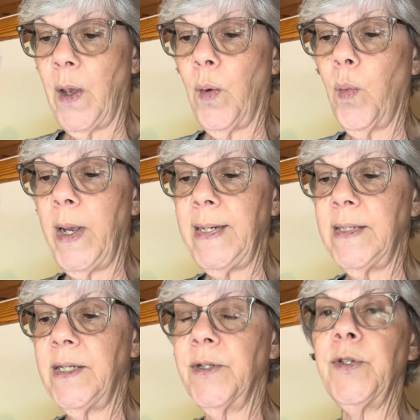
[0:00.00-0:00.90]
"Wait
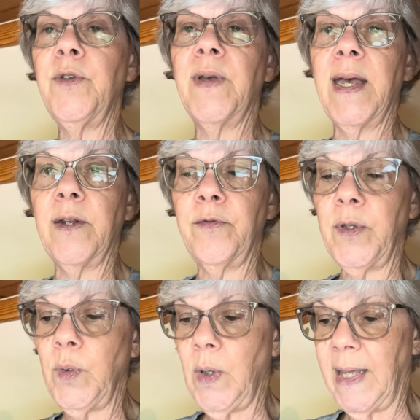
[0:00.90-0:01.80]
until you've had a
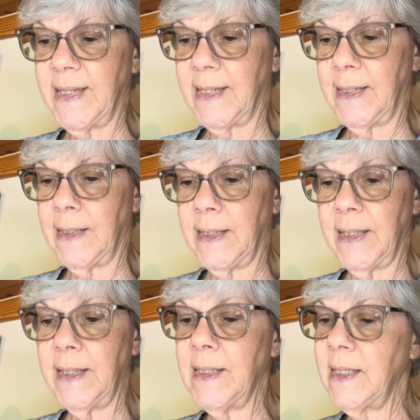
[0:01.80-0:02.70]
few lessons.
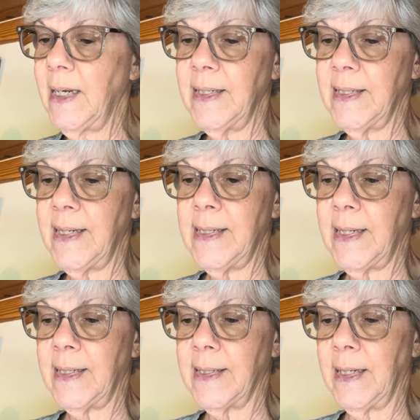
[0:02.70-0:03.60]
It's not as
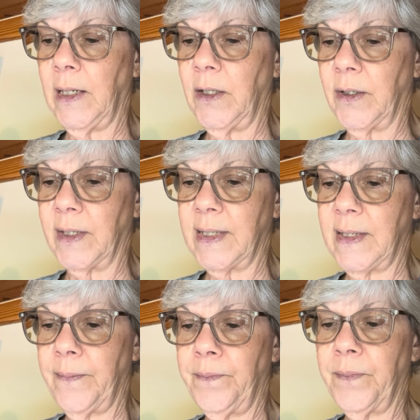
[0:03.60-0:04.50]
easy as it
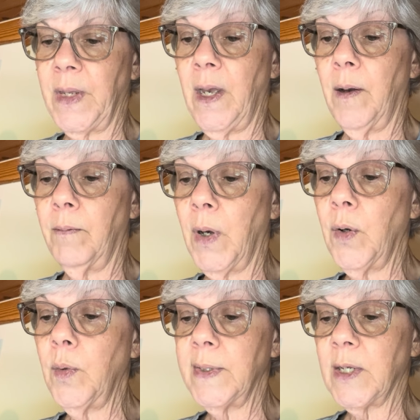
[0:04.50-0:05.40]
looks."
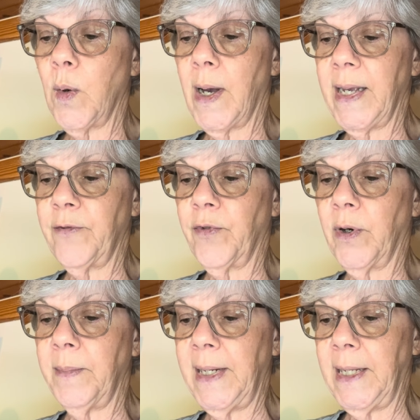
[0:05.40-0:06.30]
Mole was quiet for
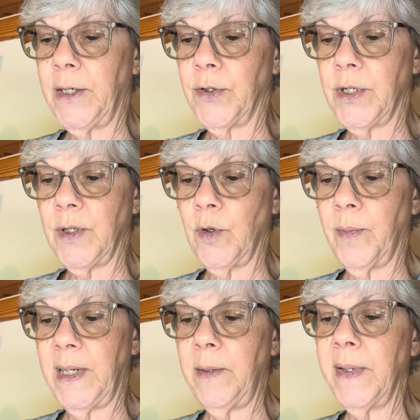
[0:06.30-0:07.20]
a minute or two,
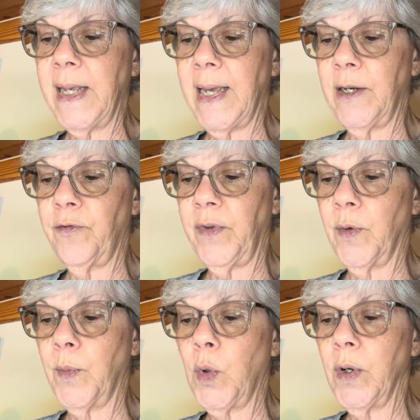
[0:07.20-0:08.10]
but he began to feel
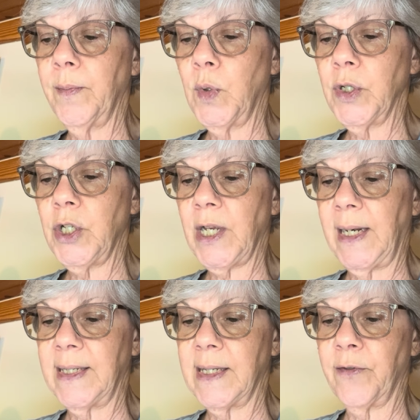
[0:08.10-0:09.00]
more and more
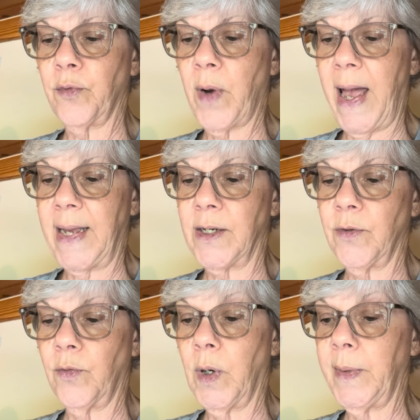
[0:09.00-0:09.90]
jealous of Rat,
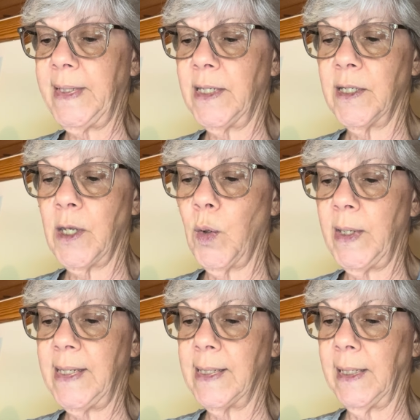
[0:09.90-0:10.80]
rowing so
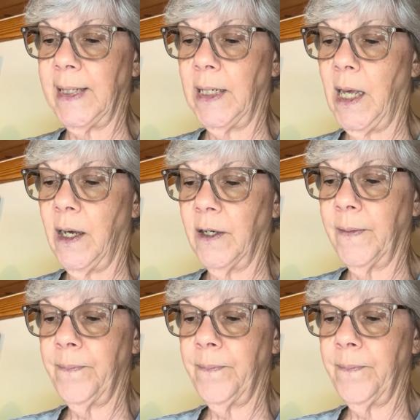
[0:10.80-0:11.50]
easily along.